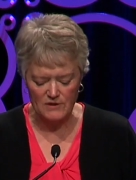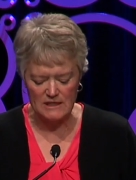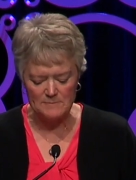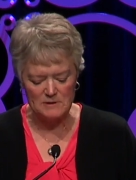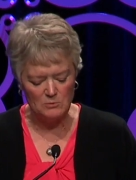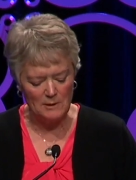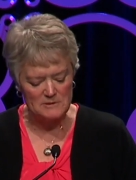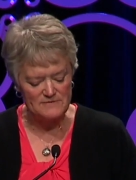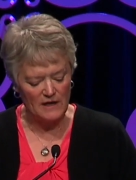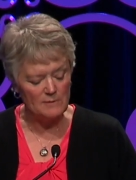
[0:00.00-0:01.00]
for keeping the
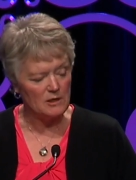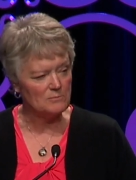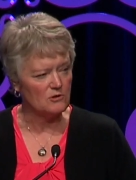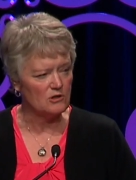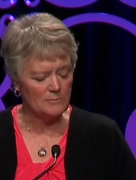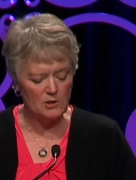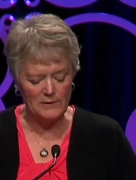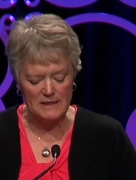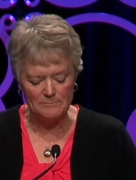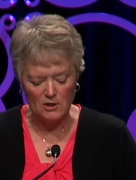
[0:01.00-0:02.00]
women's volleyball program
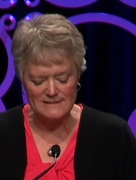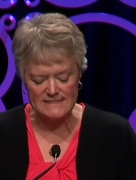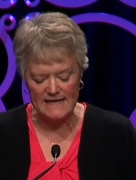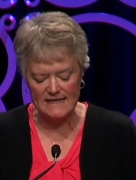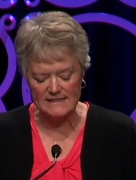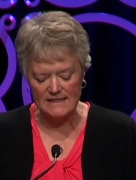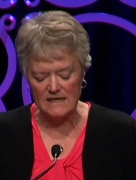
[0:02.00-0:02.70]
going at Ball State